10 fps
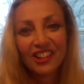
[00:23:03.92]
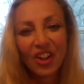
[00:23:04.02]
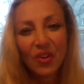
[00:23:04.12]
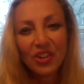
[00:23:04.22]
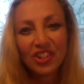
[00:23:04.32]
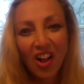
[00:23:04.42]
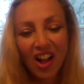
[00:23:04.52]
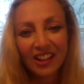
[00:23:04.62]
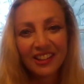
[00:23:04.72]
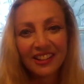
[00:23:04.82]
to go and
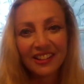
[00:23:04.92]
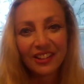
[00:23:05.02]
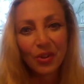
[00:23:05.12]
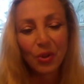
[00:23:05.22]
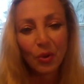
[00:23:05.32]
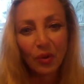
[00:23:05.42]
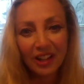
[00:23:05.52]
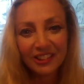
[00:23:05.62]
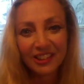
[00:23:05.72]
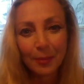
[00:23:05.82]
talk to the local
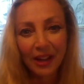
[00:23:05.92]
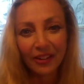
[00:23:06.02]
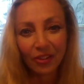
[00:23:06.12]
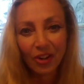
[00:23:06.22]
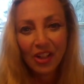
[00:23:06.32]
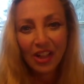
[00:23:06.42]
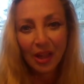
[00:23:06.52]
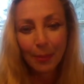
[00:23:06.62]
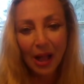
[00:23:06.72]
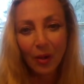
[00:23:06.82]
watch commander
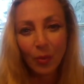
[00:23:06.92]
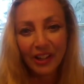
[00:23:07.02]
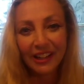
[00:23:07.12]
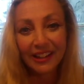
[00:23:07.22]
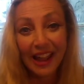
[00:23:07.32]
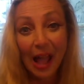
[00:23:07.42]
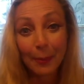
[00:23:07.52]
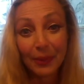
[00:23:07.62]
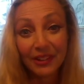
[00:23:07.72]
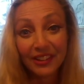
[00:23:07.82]
about what had
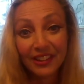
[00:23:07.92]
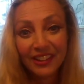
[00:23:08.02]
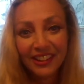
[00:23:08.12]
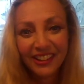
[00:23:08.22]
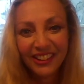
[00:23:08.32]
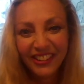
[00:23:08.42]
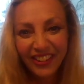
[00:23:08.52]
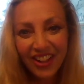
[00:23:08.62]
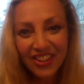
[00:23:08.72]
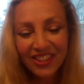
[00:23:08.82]
happened, who
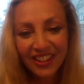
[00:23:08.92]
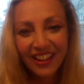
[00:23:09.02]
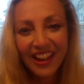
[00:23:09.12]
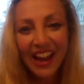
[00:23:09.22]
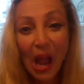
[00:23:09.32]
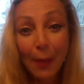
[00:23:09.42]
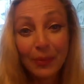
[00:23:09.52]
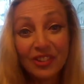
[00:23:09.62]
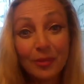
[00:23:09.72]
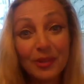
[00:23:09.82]
also
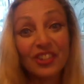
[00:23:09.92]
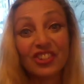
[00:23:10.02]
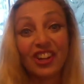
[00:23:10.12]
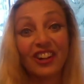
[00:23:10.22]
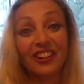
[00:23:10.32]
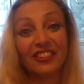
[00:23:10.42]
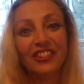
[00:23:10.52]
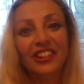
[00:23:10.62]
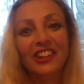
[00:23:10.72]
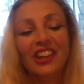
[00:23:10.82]
happens to be a sheriff.
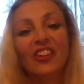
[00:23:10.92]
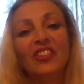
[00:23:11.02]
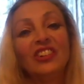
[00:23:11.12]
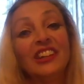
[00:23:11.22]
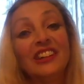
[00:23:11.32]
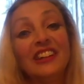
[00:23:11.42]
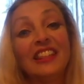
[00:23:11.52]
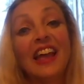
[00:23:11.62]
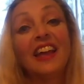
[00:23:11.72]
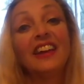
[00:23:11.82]
And we'll get into
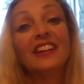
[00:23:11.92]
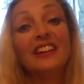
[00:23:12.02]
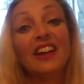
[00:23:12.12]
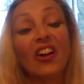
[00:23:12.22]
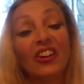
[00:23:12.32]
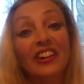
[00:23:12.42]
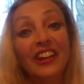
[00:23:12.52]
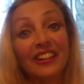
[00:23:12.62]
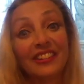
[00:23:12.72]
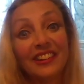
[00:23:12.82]
that in our
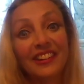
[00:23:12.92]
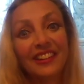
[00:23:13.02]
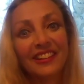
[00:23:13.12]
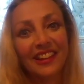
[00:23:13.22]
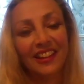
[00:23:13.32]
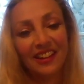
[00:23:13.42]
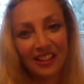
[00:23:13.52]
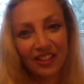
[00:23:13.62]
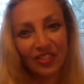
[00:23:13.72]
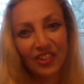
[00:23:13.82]
next set
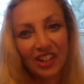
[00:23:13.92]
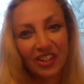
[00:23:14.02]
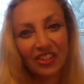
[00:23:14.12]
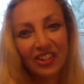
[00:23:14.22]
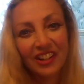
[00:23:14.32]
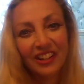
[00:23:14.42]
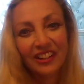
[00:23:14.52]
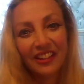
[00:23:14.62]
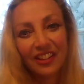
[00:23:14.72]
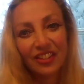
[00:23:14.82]
of this video.
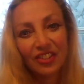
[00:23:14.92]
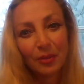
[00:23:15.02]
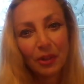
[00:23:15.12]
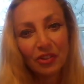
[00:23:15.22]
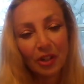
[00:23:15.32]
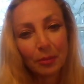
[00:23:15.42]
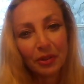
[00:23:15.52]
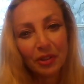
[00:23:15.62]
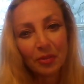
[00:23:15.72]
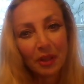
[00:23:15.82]
Thank you so much, and
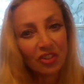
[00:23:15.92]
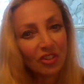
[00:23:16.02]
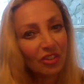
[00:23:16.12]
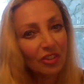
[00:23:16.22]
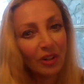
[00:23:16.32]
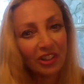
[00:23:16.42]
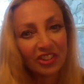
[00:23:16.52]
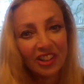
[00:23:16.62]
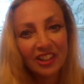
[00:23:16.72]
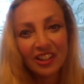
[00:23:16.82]
please make sure you watch
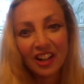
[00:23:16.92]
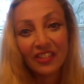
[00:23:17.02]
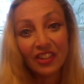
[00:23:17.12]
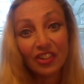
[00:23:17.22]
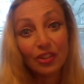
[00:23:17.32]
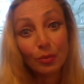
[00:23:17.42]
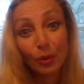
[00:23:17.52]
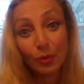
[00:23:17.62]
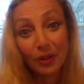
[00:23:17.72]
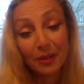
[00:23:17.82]
the ending on this. You
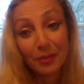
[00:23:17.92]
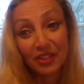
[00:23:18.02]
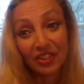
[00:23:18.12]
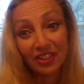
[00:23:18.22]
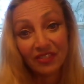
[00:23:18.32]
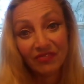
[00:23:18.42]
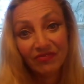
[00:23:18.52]
won't want to miss it.